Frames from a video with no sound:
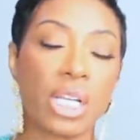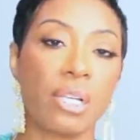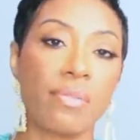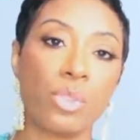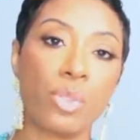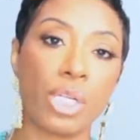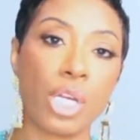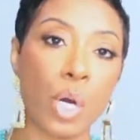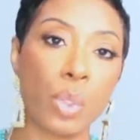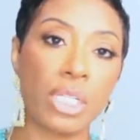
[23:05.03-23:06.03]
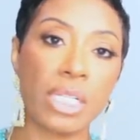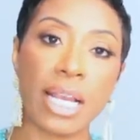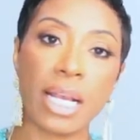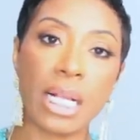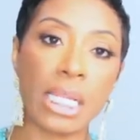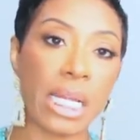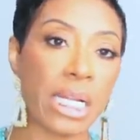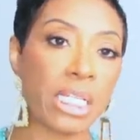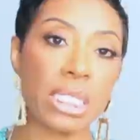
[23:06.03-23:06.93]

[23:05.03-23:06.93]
I love that you can hold it like a clutch.